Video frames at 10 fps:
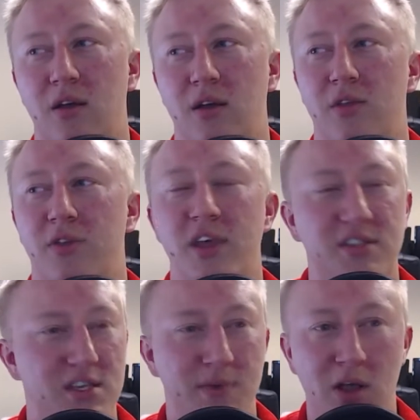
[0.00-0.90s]
this
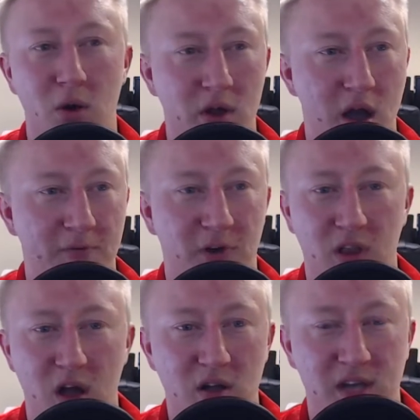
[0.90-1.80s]
has been going on for a
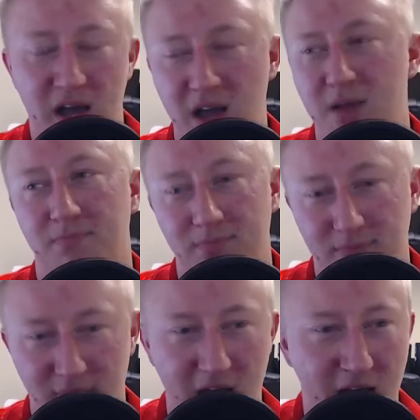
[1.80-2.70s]
long time.
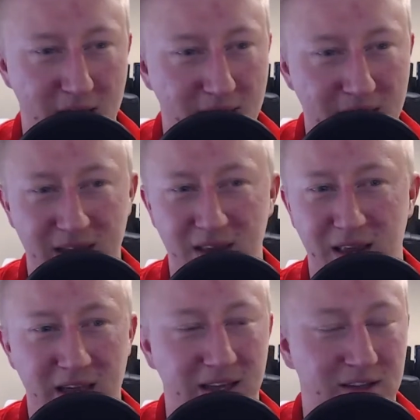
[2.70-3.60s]
I mean,
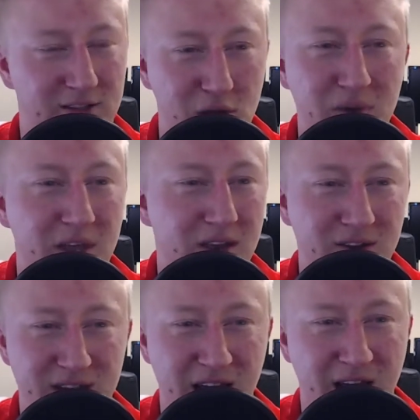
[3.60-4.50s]
like 2
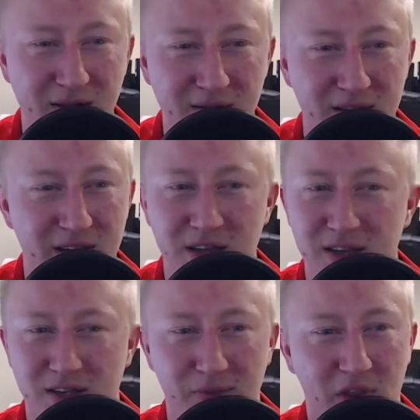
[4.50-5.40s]
years now,
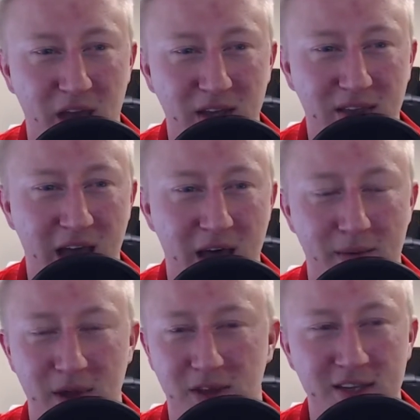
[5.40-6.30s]
something like that. I
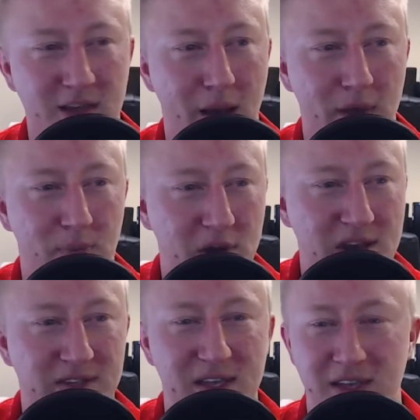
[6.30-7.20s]
mean, this coming
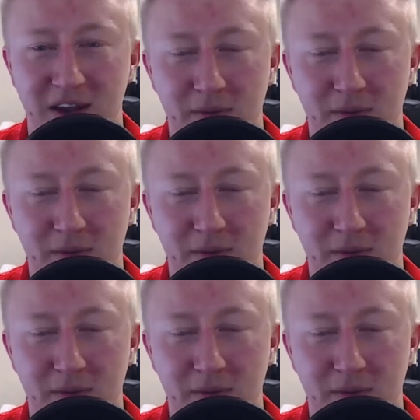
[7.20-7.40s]
preseason, it'll be